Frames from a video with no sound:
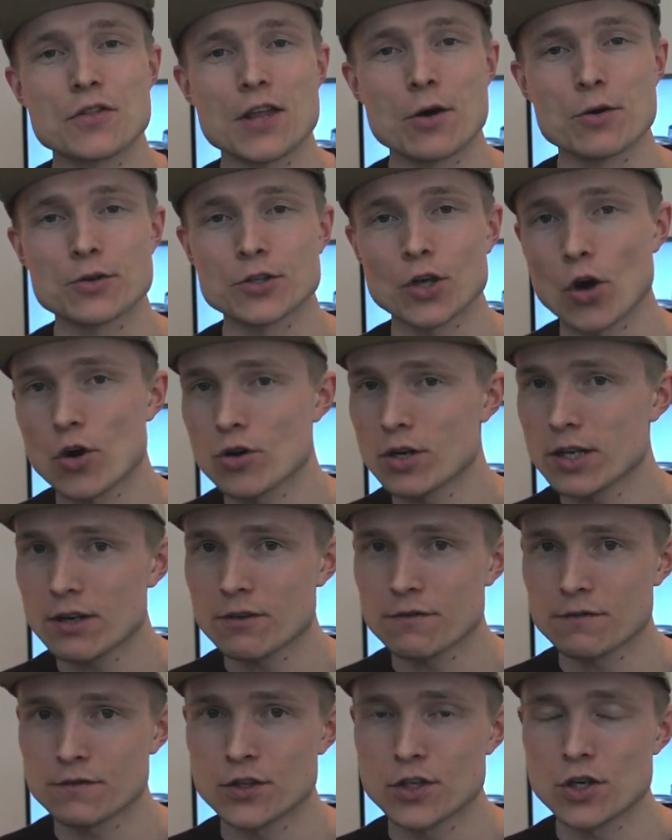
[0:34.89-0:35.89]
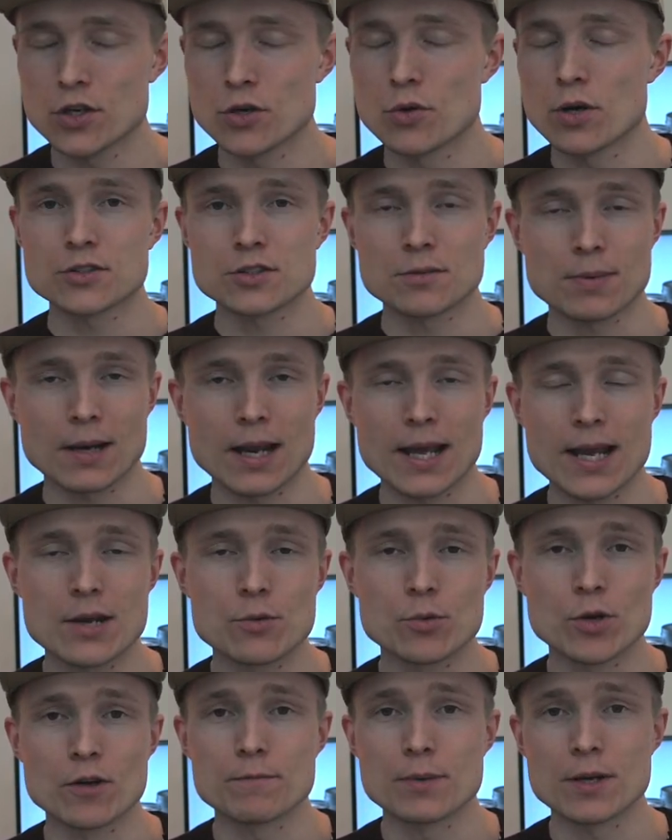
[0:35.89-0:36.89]
there was only a few to play
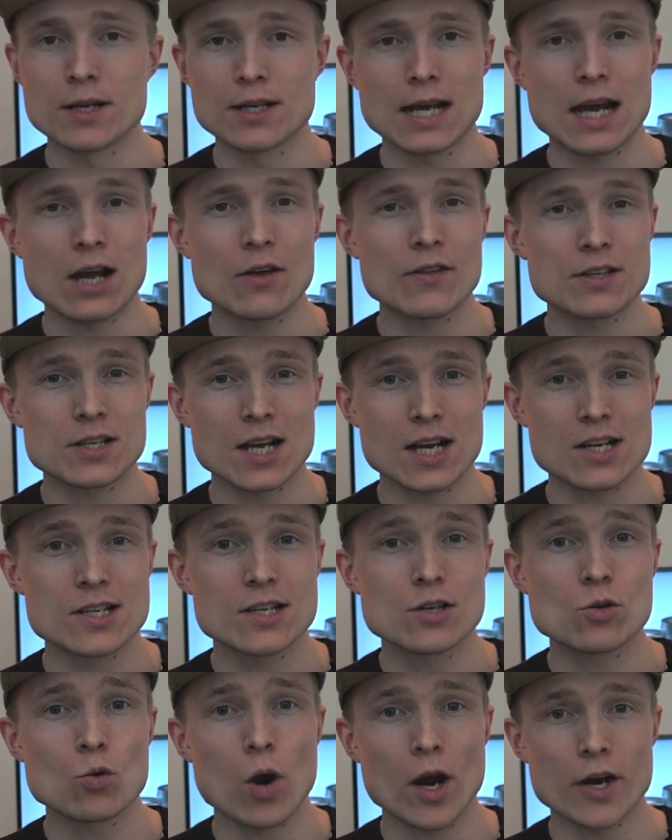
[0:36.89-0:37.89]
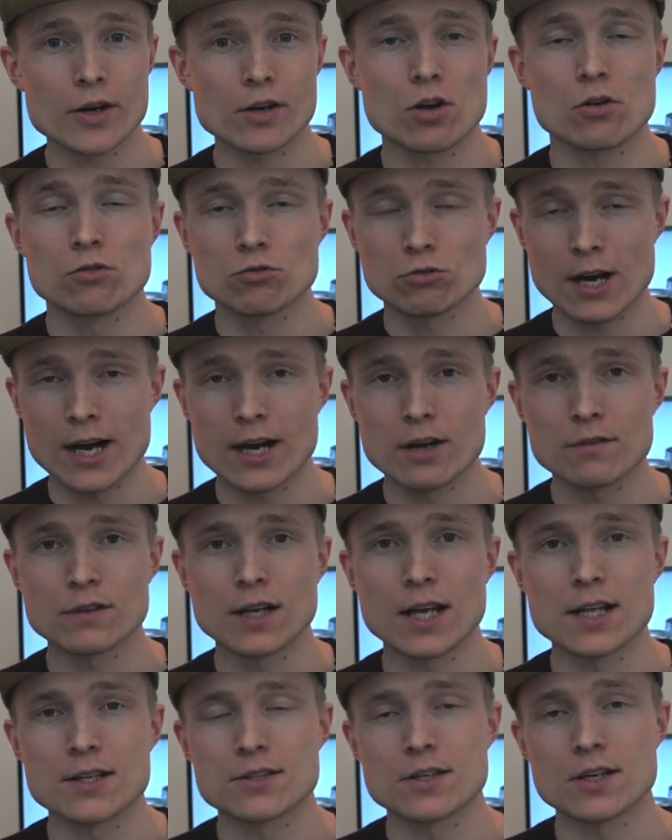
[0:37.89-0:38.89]
with, but now there's actually quite an array of
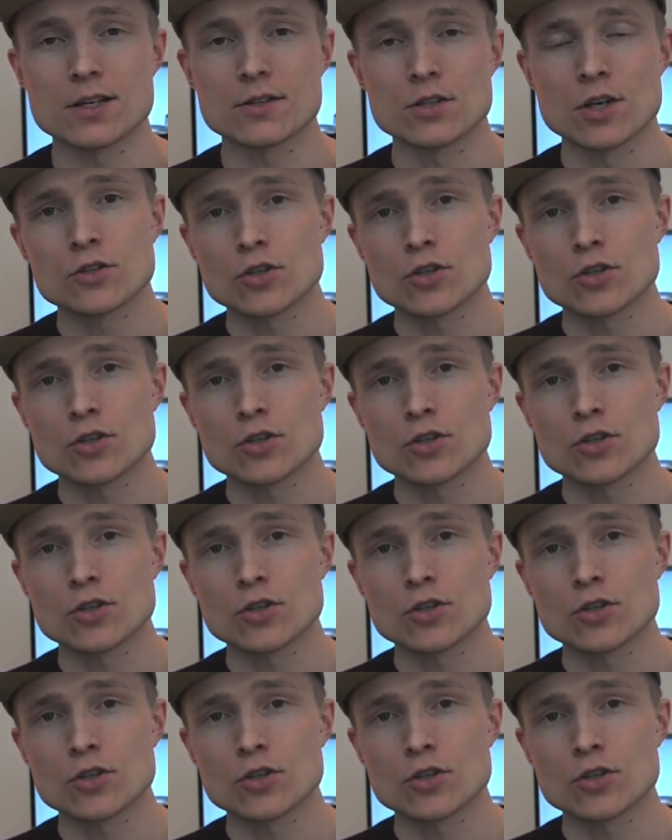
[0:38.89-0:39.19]
lenses.